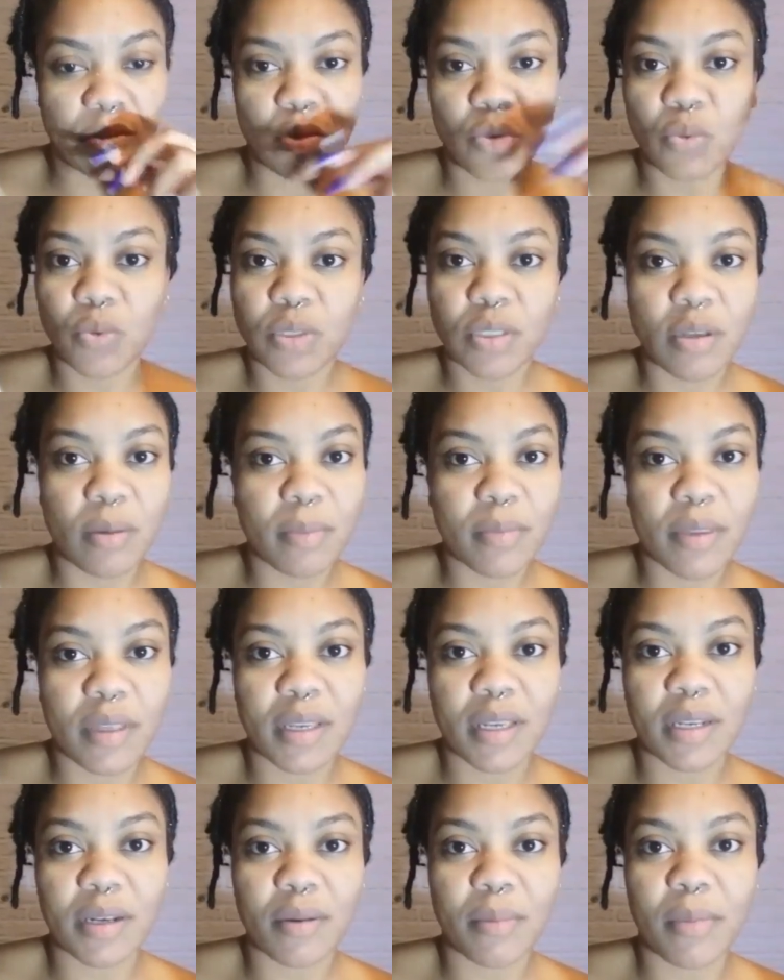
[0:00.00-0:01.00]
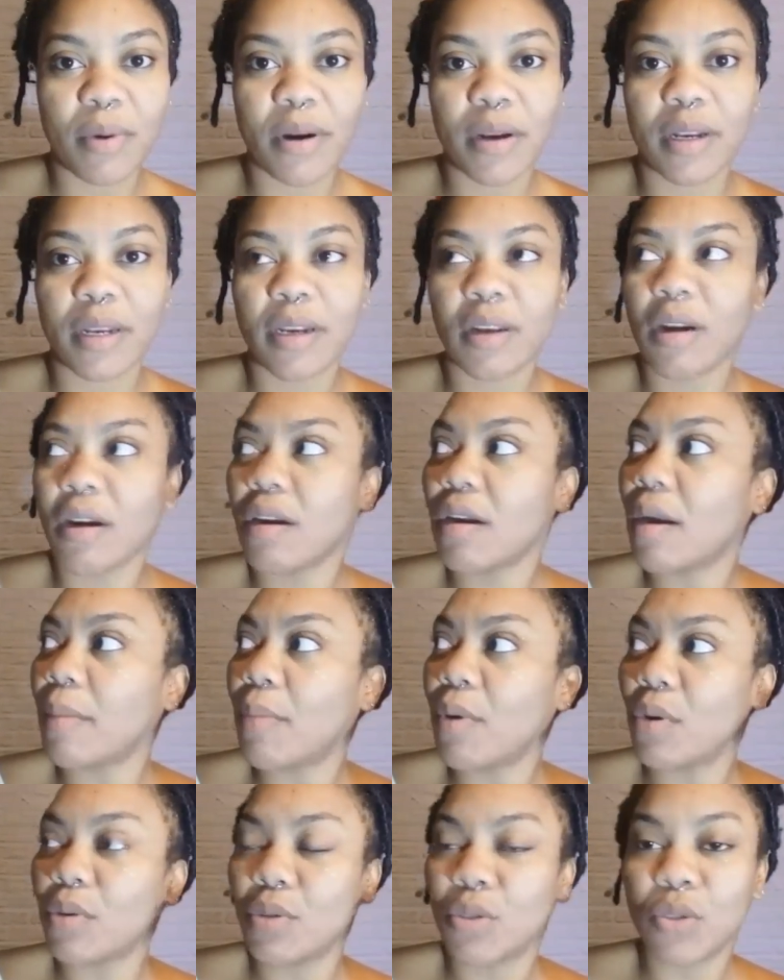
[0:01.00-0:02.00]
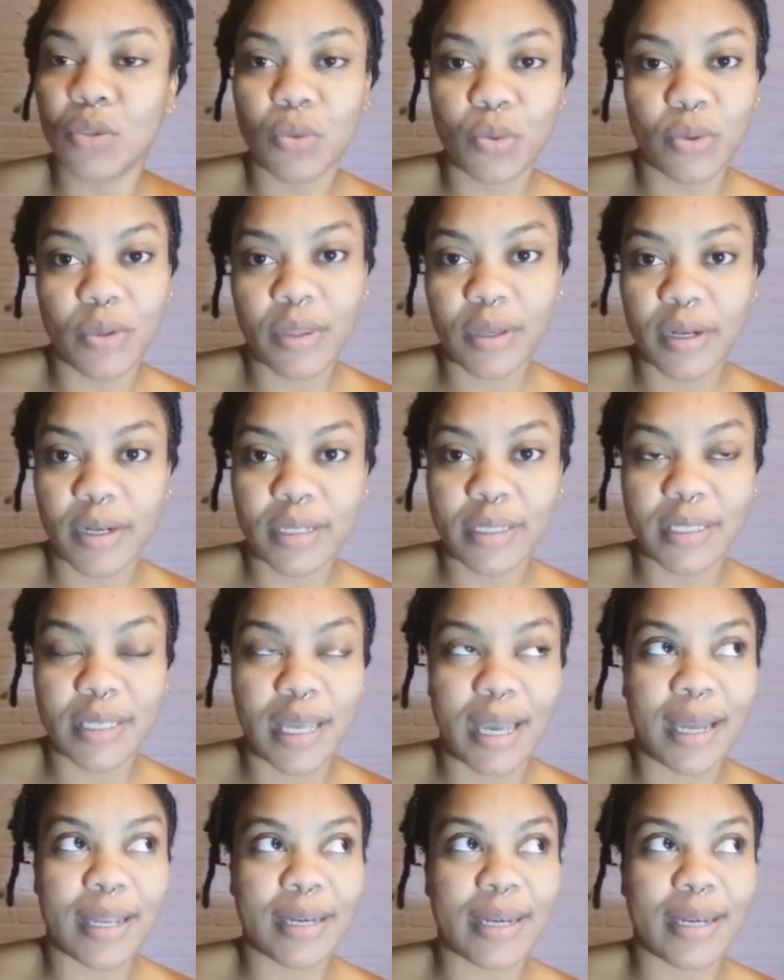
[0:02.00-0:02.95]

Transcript: 2 something in the morning, or about 2:30,